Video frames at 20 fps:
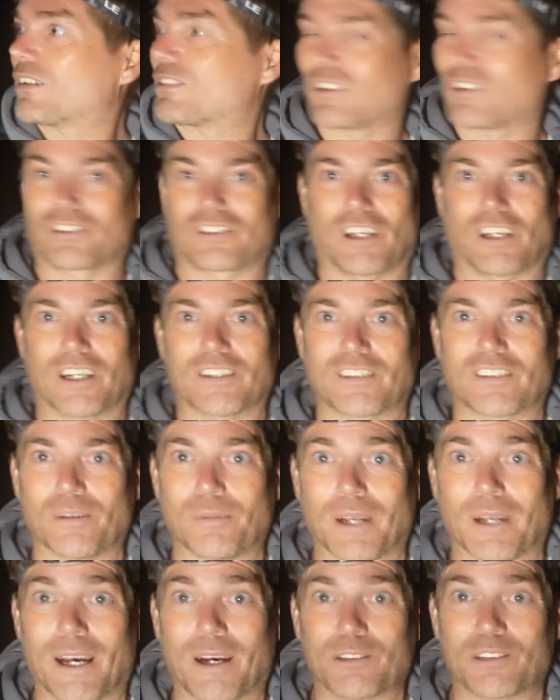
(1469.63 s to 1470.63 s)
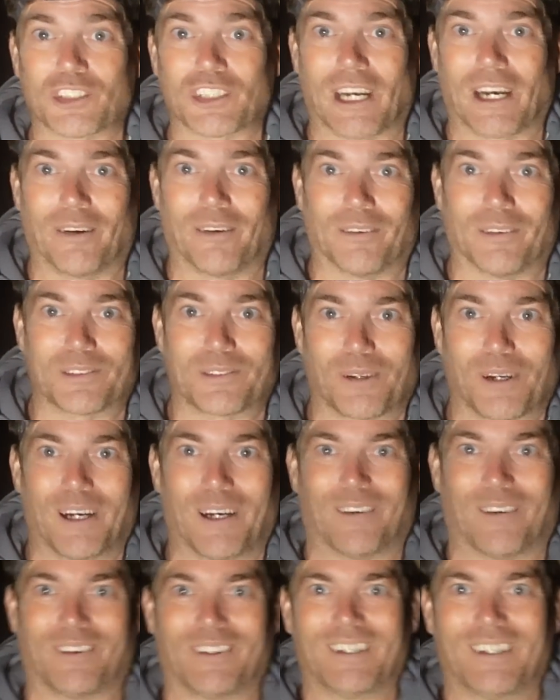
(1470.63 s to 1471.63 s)
just heard somebody else shout as
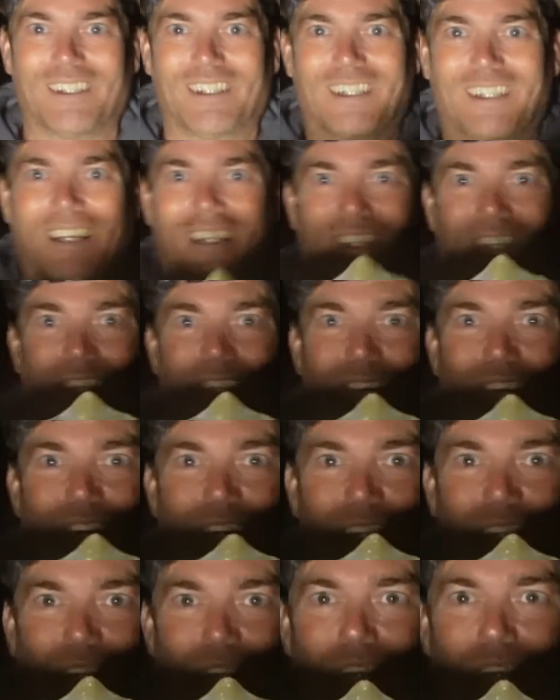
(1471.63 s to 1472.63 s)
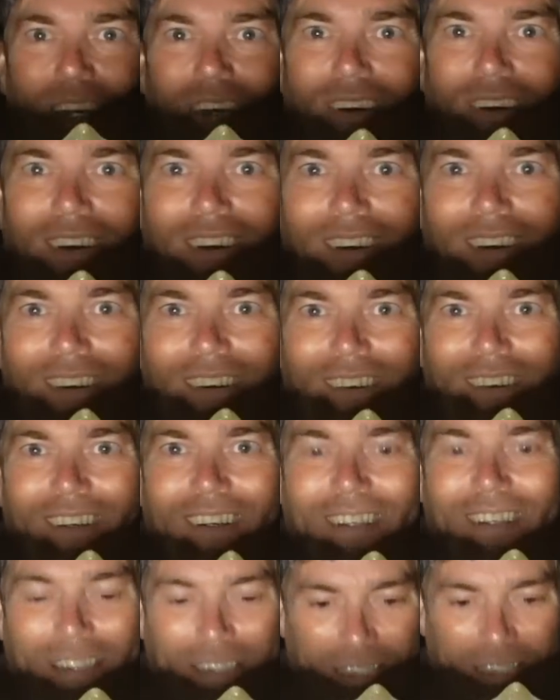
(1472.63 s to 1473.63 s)
well. Another one come out.
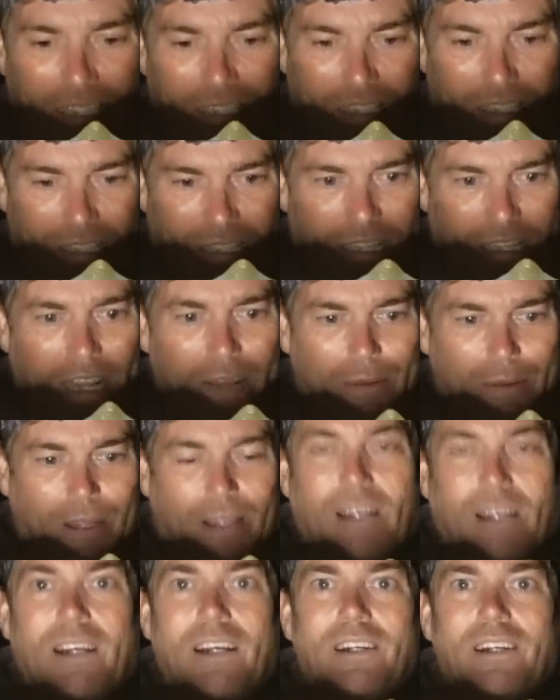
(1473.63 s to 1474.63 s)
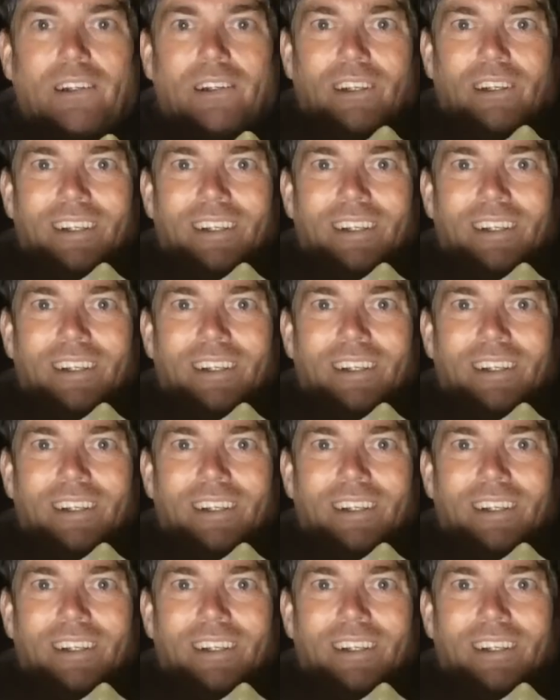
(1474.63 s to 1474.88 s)
There we go.